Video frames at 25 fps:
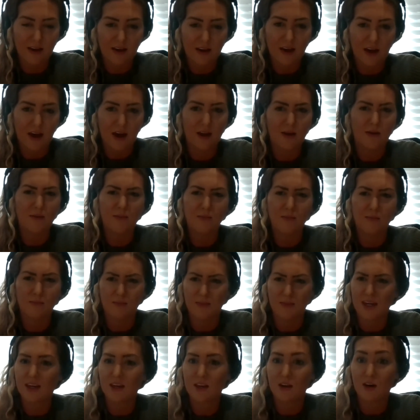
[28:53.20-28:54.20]
and
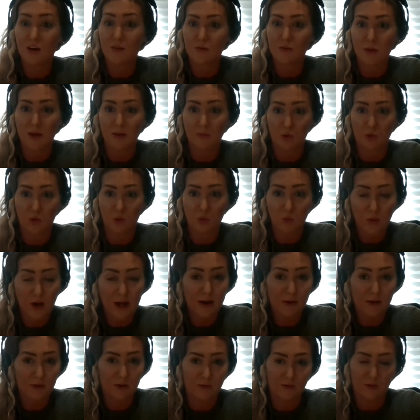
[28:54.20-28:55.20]
making other people
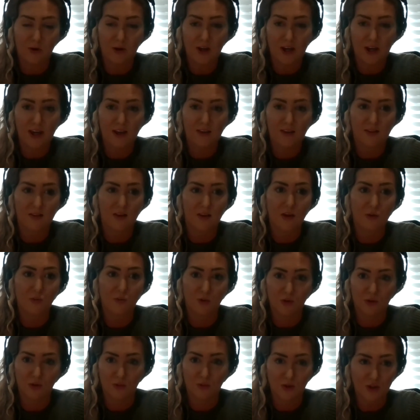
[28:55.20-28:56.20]
aware of what it is that you
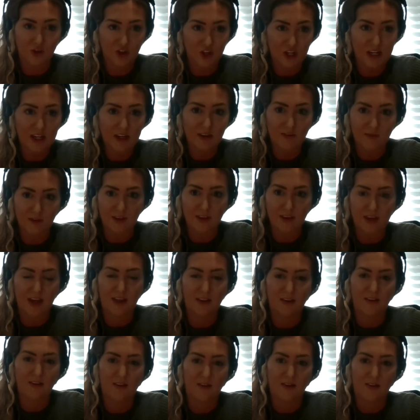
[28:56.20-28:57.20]
want to achieve at the
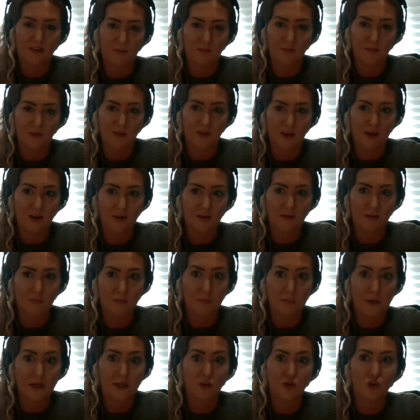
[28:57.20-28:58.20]
end of something
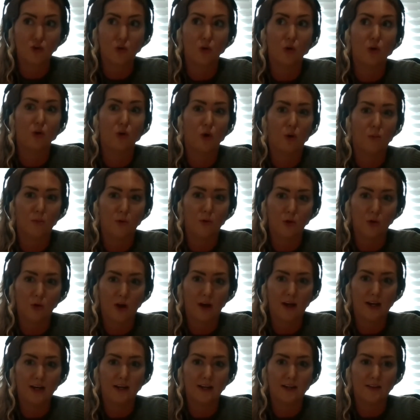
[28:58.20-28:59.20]
means you're a lot more
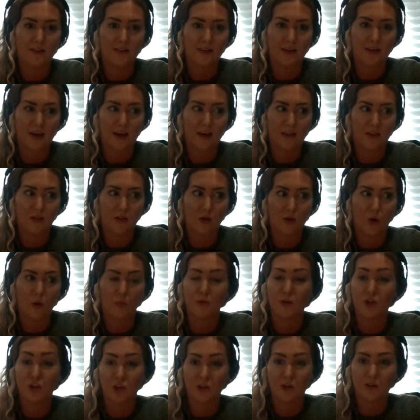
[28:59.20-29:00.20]
likely to get the
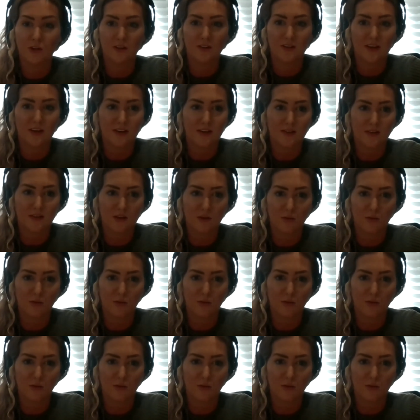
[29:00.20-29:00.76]
opportunities that